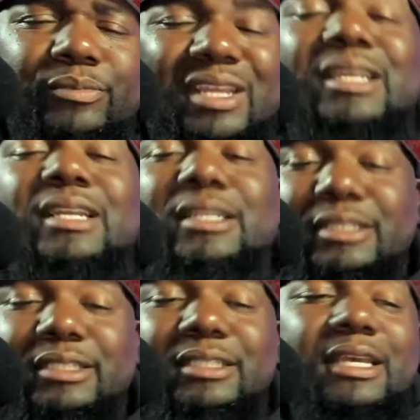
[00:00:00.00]
Needless
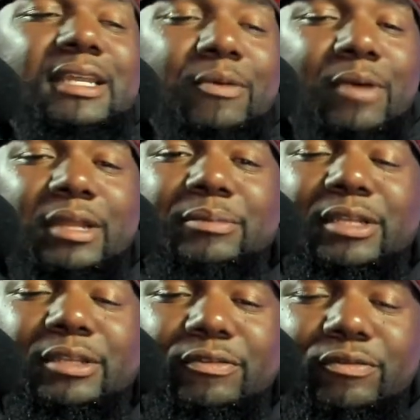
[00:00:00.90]
to say, they wind up
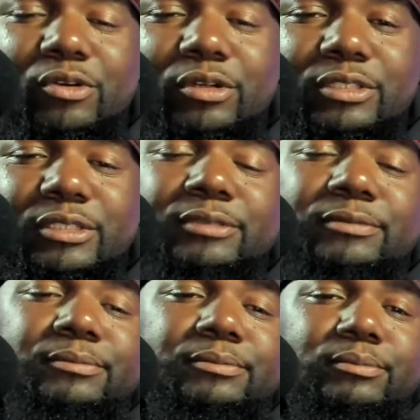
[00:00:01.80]
getting divorced.
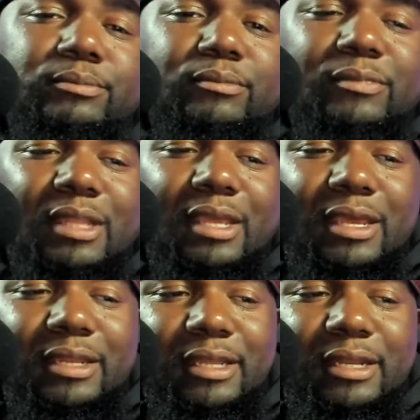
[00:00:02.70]

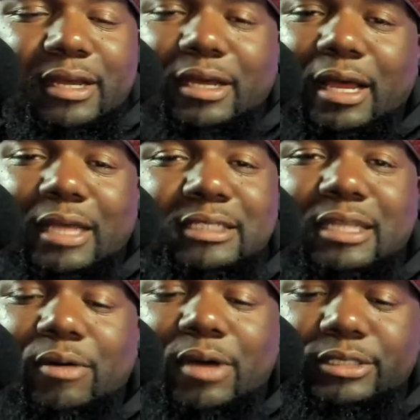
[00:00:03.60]
And then I
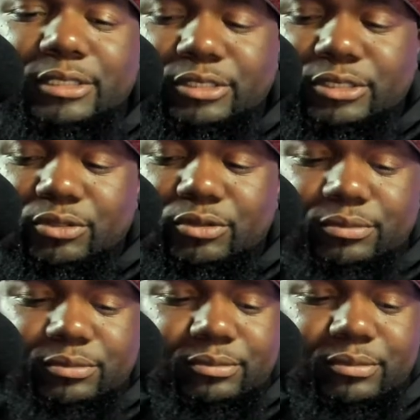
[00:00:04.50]
stopped watching the show,
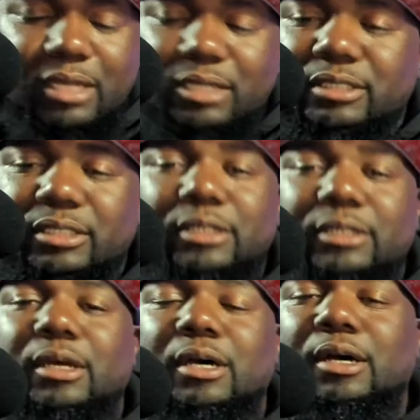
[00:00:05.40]
honestly.
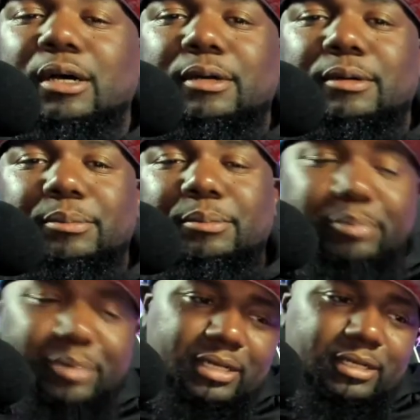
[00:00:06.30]

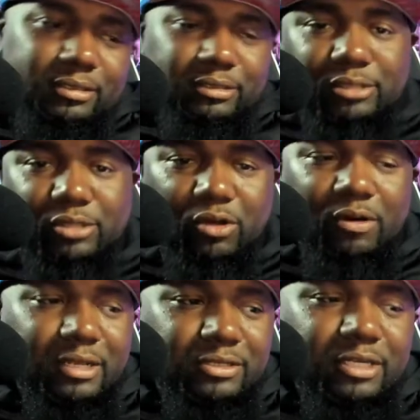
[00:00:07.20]
But, you know,
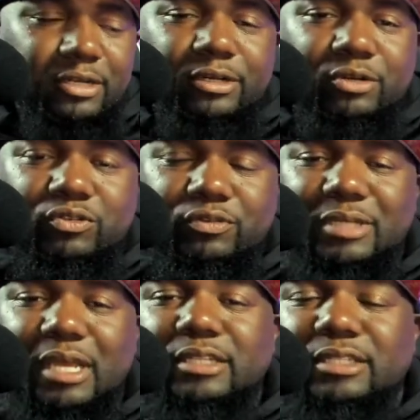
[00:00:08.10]
I see her in the news from
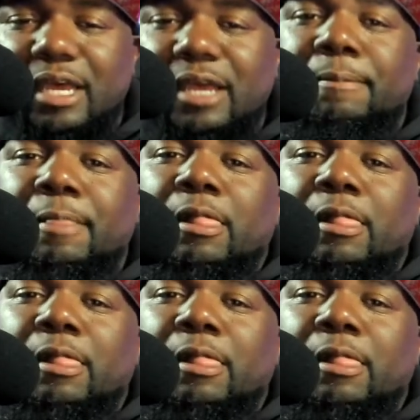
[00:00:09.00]
time to time.